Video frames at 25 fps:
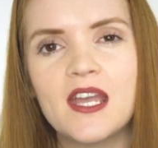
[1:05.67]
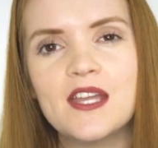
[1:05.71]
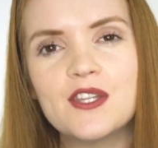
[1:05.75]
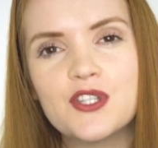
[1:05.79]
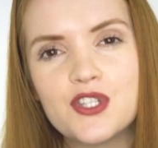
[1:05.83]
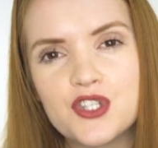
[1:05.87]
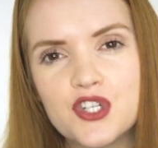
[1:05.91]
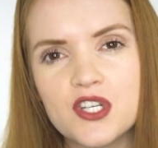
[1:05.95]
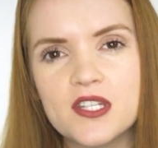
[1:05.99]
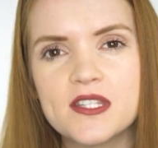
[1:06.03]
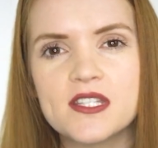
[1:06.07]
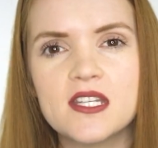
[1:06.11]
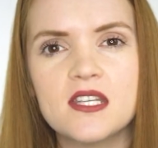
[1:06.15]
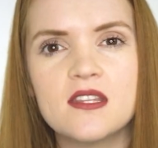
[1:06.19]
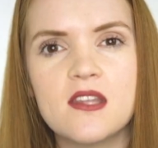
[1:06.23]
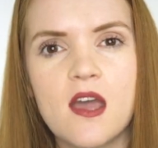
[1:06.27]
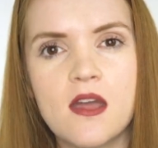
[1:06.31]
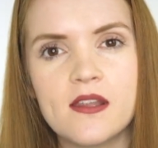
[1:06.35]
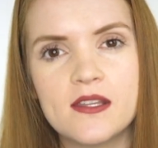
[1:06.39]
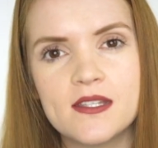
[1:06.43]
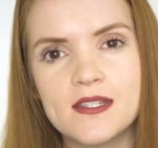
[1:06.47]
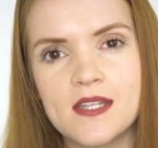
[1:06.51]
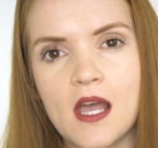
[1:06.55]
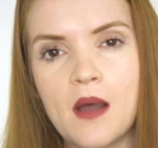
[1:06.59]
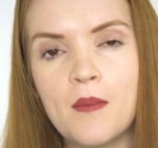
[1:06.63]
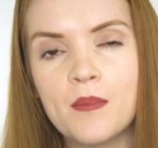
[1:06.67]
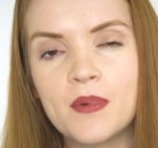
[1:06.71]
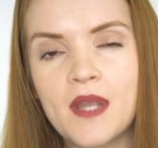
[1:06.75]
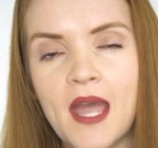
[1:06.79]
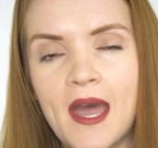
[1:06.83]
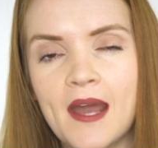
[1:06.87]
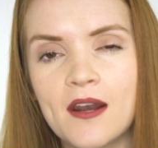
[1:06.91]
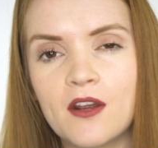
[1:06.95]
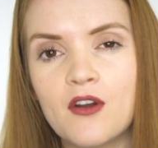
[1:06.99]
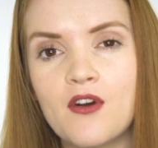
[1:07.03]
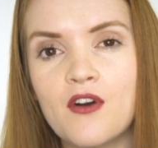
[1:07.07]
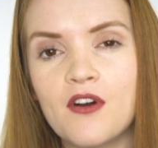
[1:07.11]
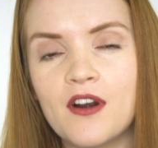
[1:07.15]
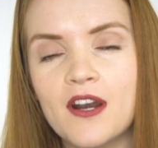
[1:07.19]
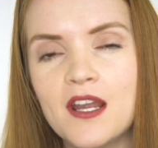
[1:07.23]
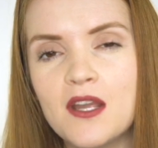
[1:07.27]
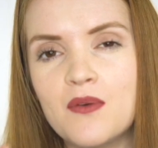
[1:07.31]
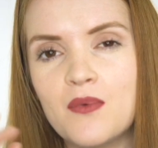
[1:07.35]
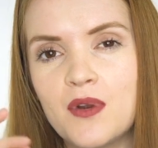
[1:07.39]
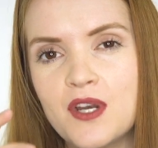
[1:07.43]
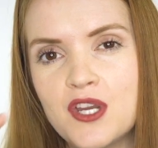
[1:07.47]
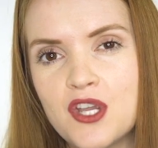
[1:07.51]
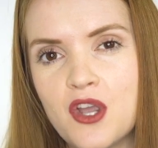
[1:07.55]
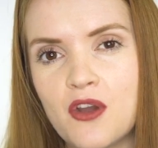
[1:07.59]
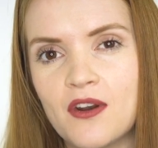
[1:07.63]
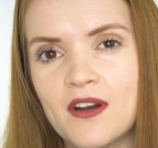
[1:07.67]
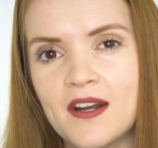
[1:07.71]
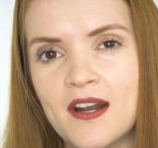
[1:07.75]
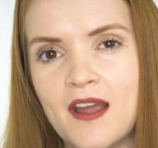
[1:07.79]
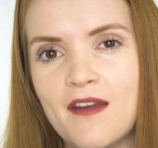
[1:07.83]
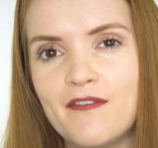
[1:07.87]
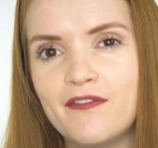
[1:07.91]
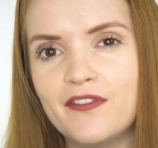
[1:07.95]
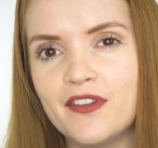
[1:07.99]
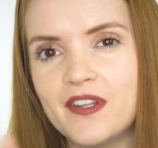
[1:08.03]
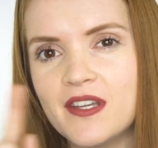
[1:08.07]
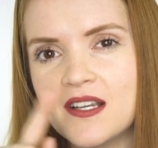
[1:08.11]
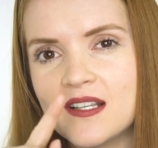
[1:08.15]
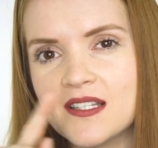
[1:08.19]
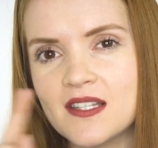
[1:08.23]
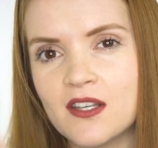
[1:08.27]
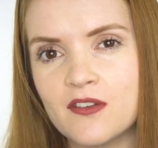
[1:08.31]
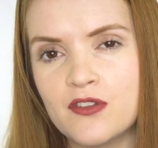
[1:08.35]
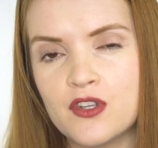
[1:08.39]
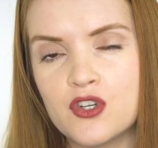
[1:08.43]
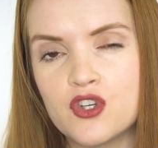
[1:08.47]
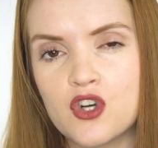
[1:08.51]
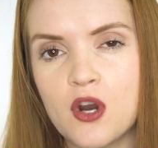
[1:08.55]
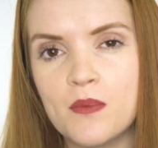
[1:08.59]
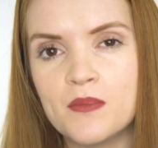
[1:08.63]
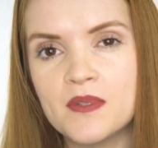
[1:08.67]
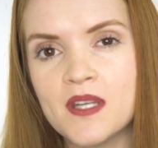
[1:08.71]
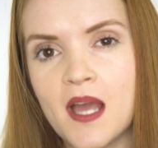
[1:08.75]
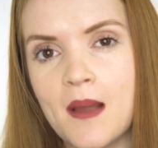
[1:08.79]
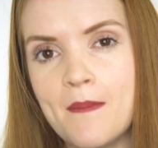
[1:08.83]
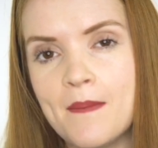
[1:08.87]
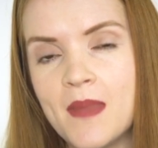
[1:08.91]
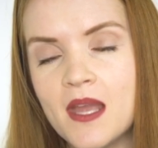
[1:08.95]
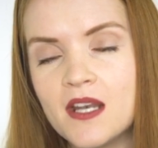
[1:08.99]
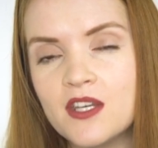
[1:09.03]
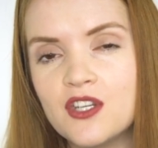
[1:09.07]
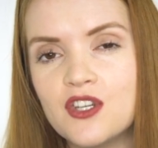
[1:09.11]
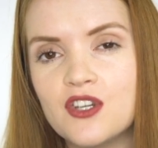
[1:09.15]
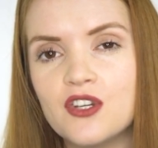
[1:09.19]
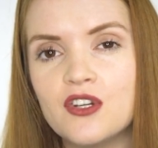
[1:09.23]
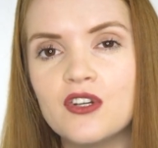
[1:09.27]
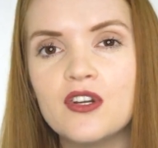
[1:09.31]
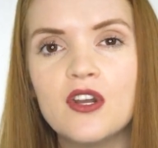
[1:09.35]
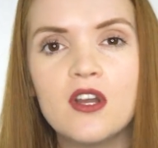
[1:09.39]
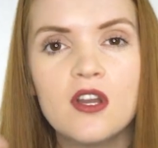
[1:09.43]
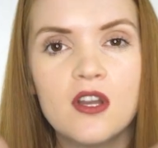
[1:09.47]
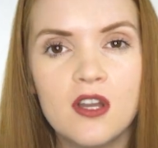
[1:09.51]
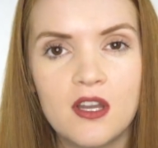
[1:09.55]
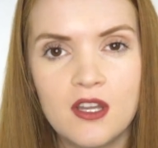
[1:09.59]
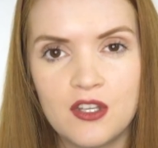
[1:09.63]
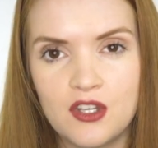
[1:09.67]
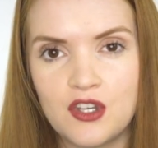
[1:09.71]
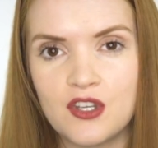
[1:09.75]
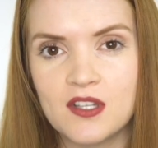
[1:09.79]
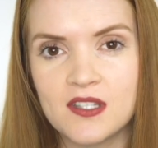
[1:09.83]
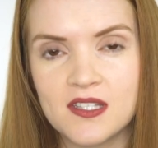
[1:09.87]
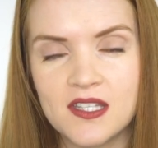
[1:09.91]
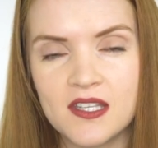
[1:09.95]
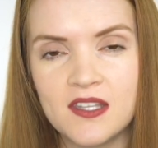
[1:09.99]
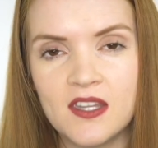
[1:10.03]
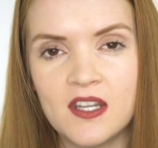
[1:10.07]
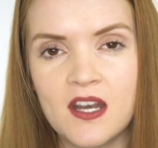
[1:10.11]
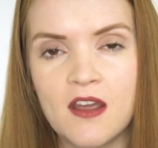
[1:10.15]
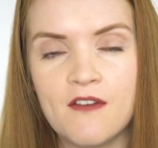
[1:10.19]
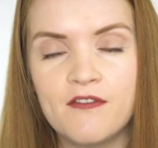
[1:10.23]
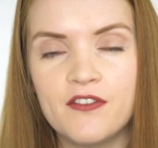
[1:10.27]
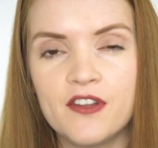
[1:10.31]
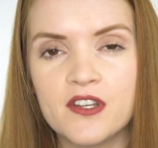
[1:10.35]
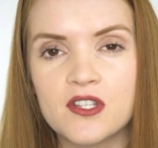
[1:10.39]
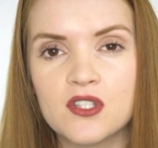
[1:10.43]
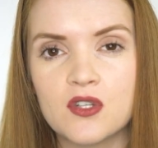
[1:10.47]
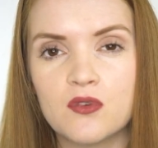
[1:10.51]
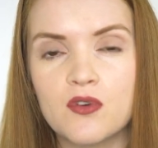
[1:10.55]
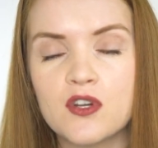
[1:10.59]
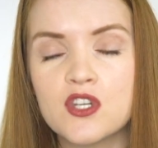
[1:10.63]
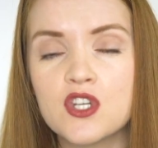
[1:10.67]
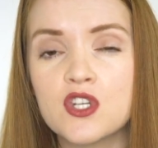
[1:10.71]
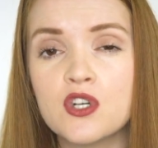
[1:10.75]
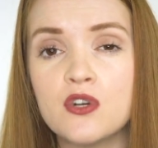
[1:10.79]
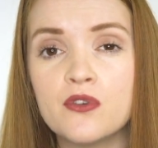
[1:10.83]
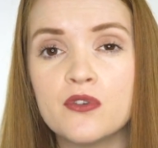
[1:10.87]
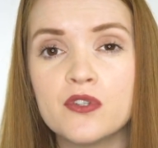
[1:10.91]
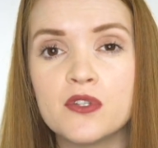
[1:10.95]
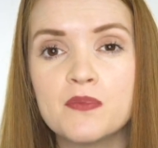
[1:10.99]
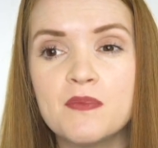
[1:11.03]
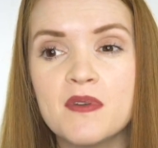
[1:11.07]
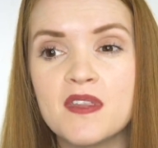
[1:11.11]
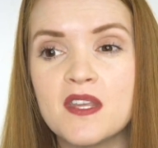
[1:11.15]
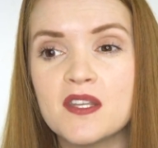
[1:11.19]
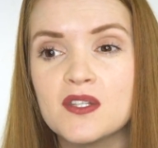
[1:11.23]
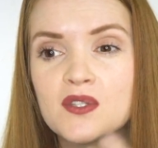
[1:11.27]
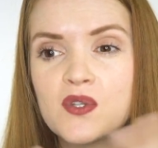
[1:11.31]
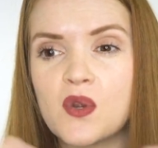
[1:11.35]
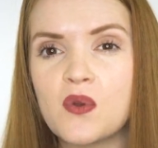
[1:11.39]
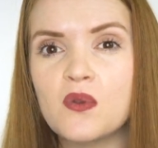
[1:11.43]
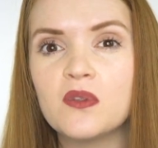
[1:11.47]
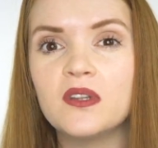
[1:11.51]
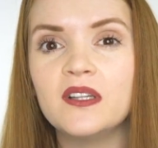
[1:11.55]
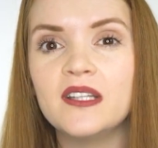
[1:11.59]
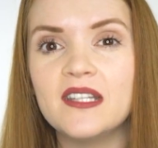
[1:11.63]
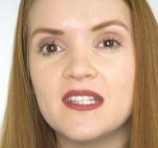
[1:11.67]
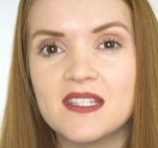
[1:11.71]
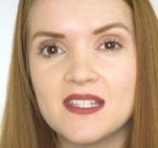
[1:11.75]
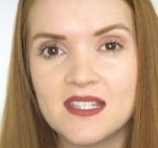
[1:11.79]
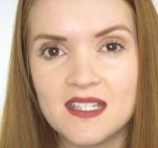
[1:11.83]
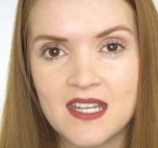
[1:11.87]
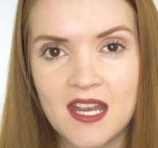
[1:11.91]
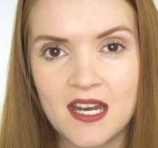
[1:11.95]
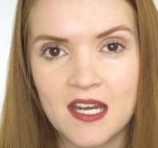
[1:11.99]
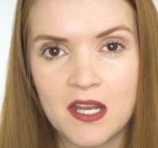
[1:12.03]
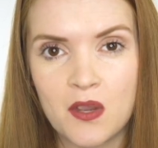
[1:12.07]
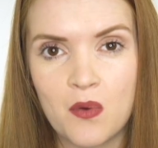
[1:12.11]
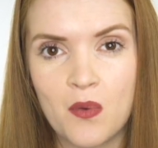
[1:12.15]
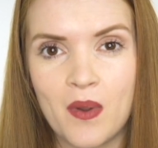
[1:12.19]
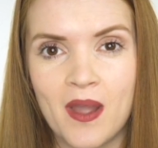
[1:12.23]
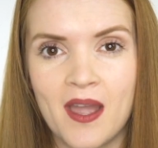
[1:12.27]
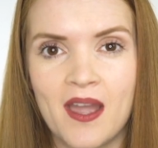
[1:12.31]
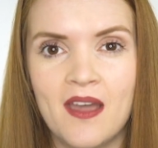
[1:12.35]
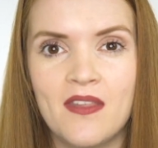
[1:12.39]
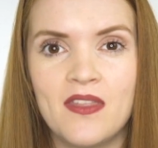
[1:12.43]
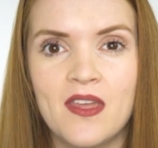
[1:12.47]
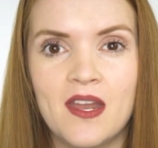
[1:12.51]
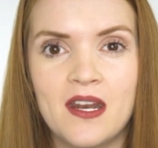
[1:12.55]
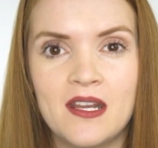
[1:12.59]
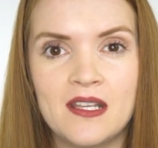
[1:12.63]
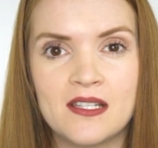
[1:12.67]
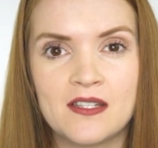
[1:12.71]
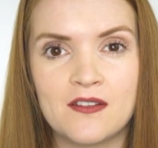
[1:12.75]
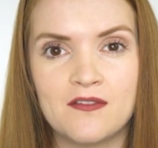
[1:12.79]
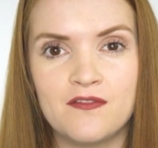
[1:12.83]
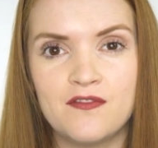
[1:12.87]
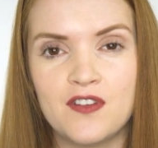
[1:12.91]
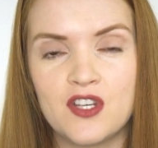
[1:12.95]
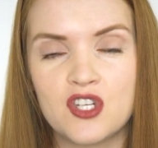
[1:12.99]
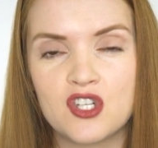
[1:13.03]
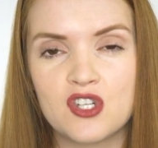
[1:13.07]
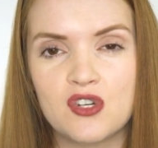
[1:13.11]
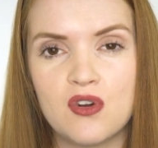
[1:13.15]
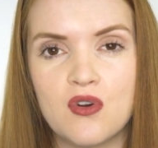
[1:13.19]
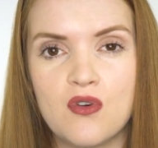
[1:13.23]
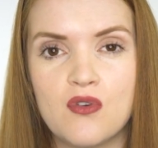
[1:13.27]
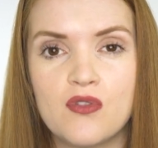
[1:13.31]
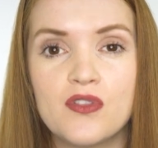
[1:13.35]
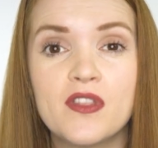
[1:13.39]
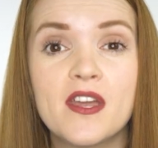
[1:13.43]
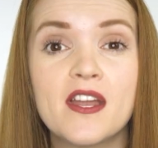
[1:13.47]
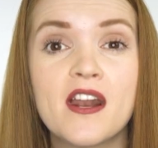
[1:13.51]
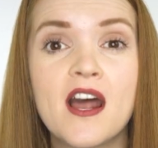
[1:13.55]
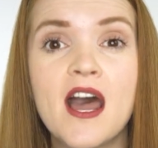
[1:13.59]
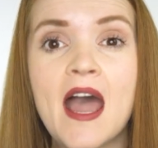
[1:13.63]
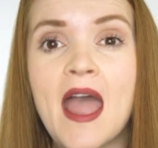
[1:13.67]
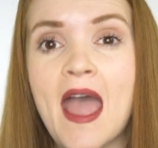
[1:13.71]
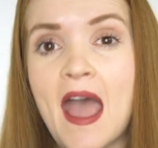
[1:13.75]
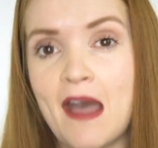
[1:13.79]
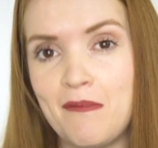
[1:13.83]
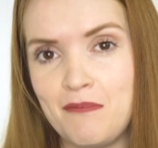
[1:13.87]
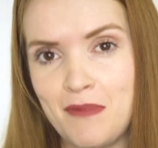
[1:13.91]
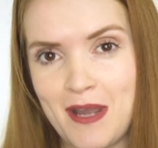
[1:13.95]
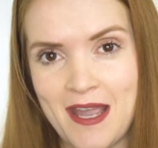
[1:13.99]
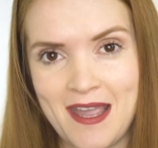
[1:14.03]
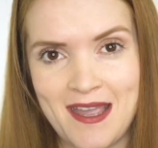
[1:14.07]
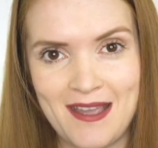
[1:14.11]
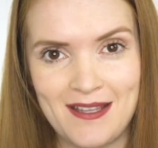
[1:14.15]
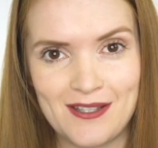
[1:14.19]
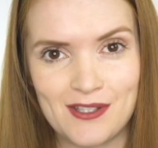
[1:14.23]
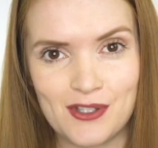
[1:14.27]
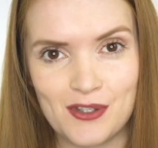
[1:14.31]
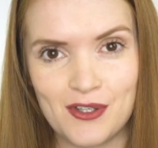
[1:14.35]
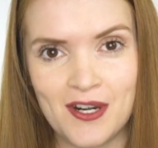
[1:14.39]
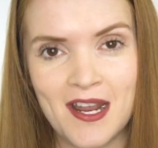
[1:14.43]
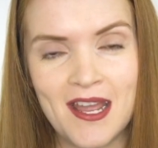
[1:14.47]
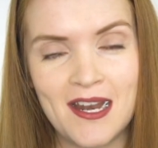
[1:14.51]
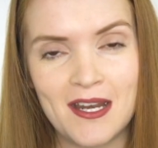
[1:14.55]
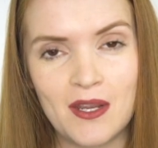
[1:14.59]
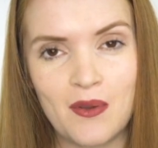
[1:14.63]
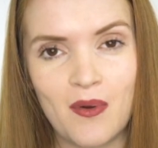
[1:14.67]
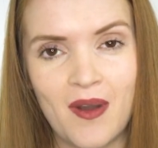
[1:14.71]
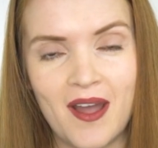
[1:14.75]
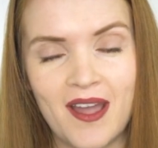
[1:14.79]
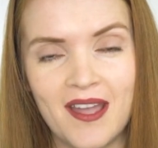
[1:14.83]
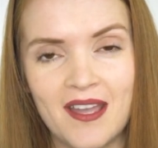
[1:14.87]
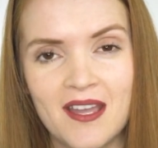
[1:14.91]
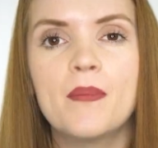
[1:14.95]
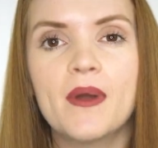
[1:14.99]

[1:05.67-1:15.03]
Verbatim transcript: It's just in that subcategory when you go to Netflix on the drop-down menu, you can see the Netflix originals, but there's no list anywhere that is official that I have my hands on anyway.